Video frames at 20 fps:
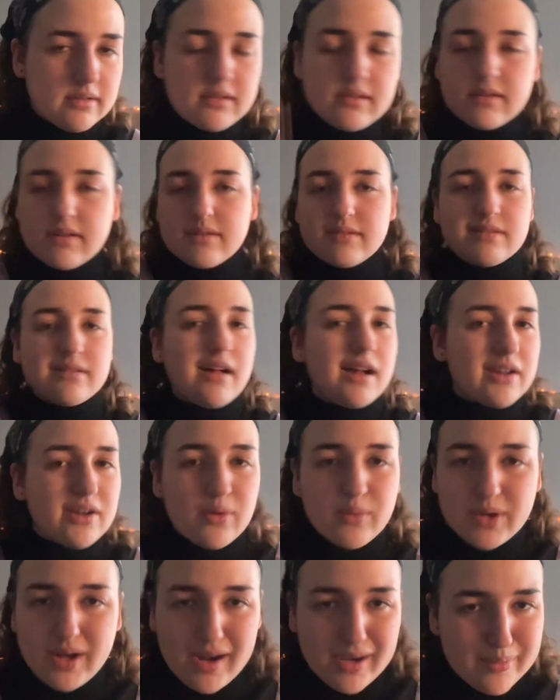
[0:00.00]
there's a lot
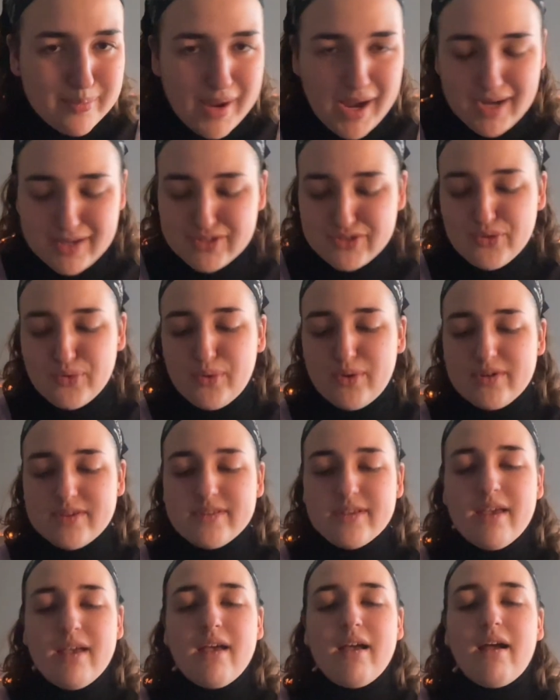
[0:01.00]
going on in Max the
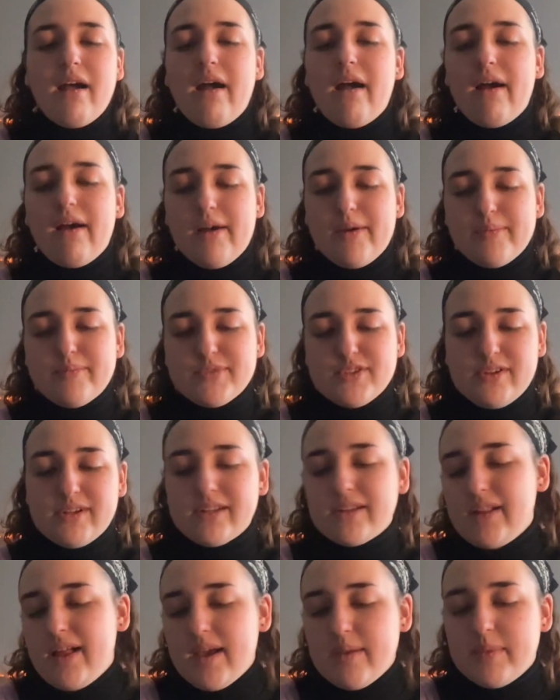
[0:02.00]
horse. So I had
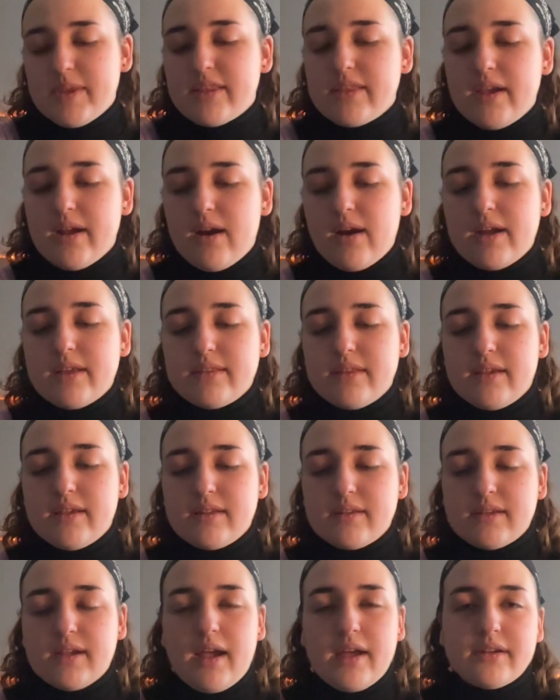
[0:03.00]
to climb in there and
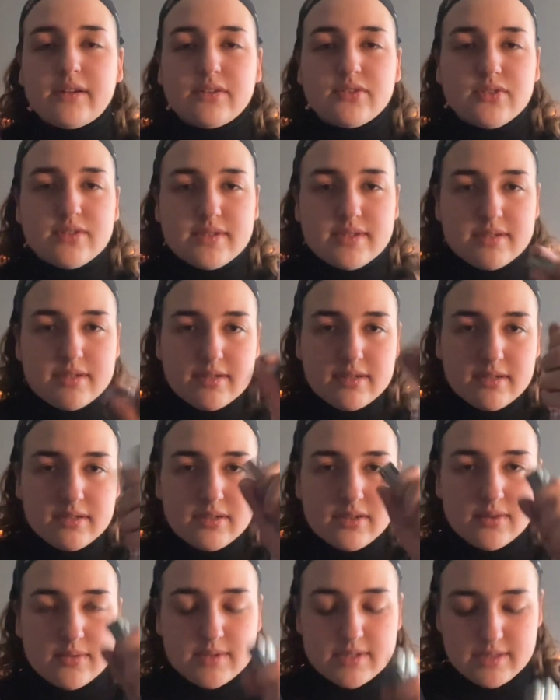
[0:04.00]
then kind of just
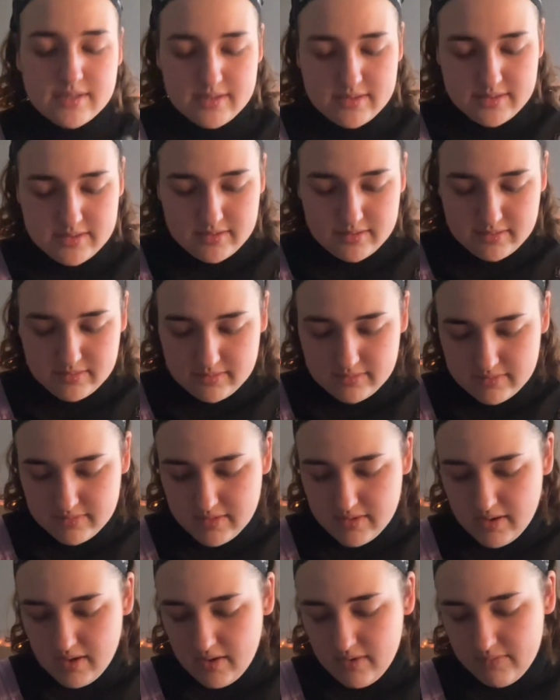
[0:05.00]
use this to
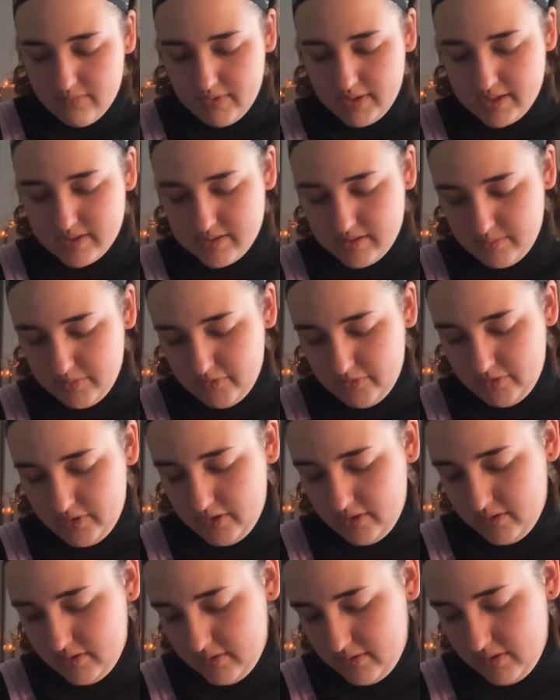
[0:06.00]
fix some of
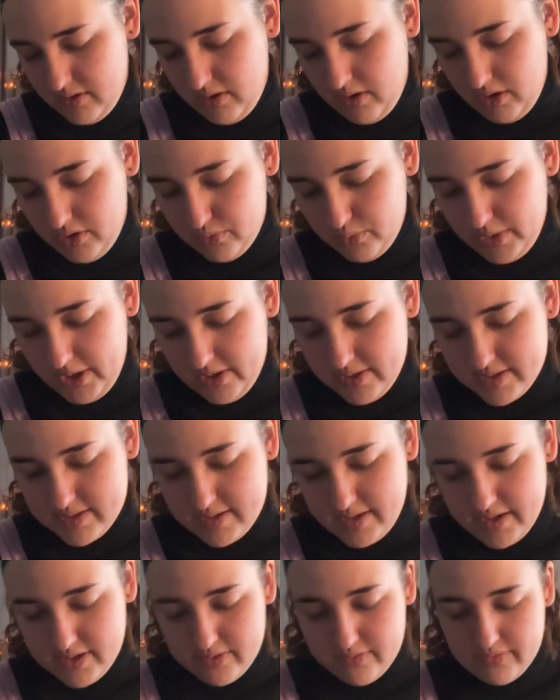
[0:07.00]
the hardware
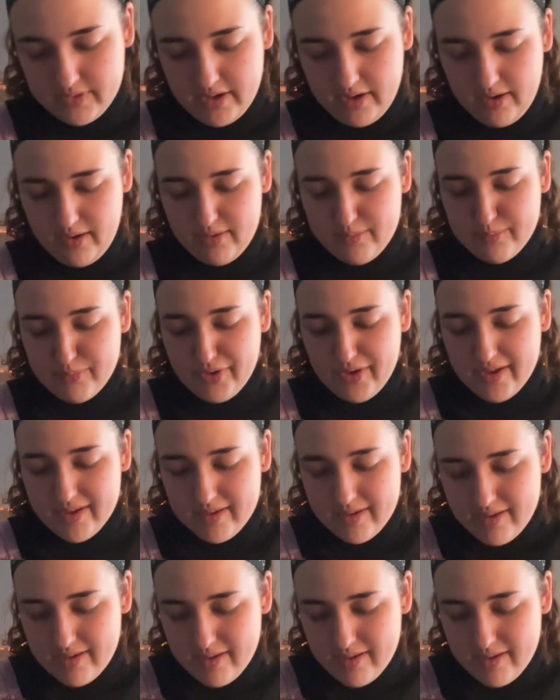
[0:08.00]
inside of there. But